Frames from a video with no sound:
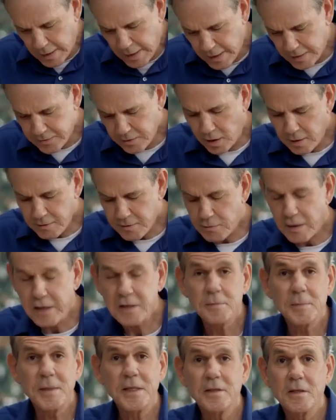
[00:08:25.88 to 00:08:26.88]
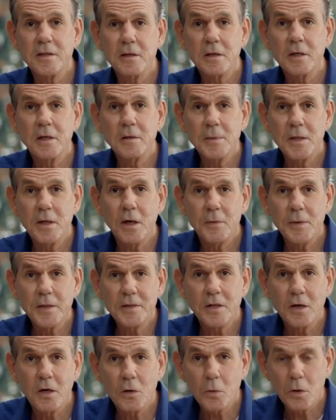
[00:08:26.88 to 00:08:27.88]
As all of the recipes, they're going to be
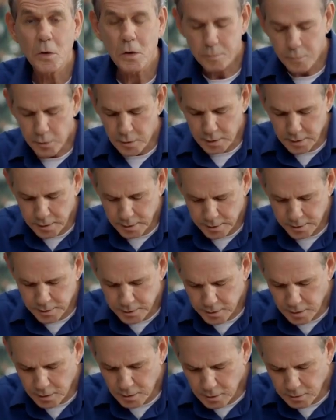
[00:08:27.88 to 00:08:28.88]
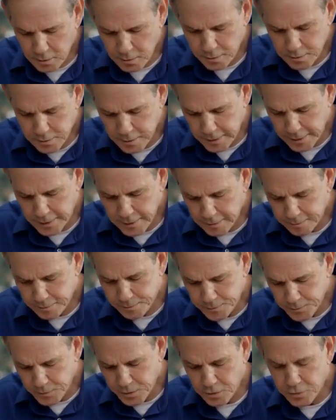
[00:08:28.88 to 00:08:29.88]
always in our workbook. So,
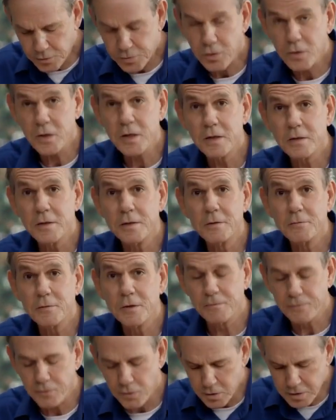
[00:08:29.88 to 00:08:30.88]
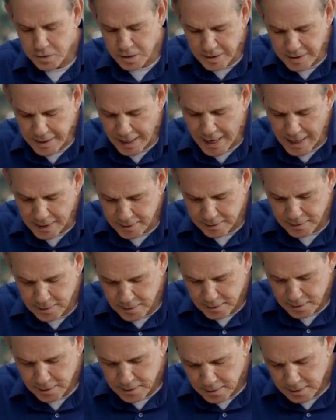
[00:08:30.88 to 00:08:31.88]
you know, certainly refer to that
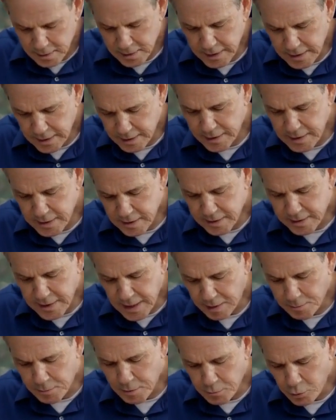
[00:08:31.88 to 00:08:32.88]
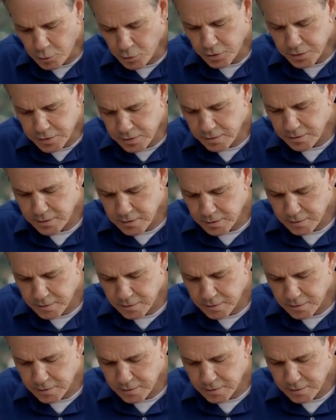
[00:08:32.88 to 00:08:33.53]
to get the exact proportions.